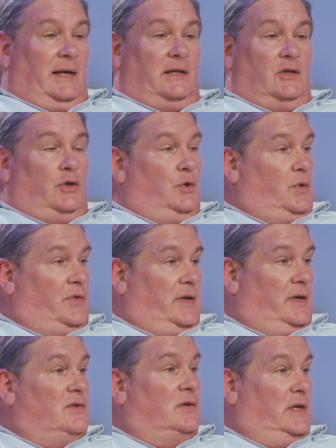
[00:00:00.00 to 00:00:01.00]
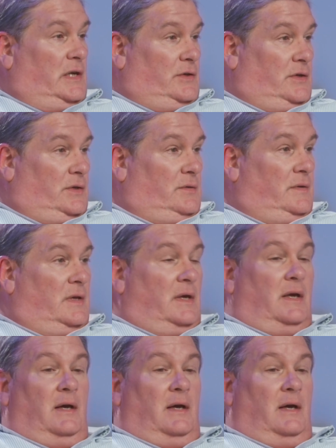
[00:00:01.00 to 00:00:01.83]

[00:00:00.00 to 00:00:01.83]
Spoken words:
I can Google things, and I do.